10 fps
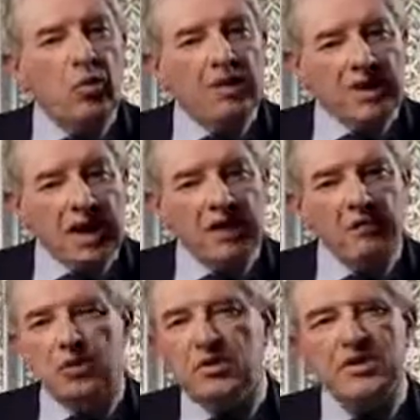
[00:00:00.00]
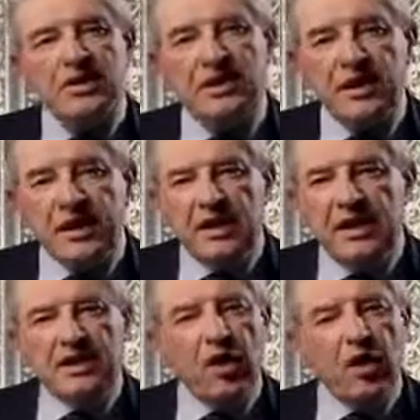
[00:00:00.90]
was able to
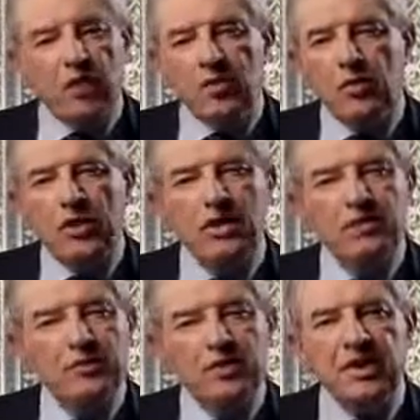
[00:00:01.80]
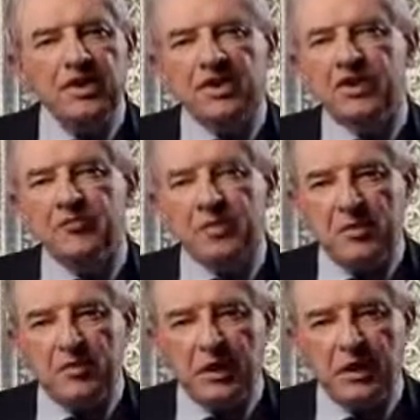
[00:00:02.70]
lead a whole community of
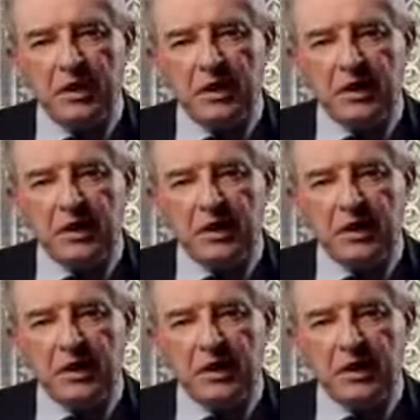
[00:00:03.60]
people,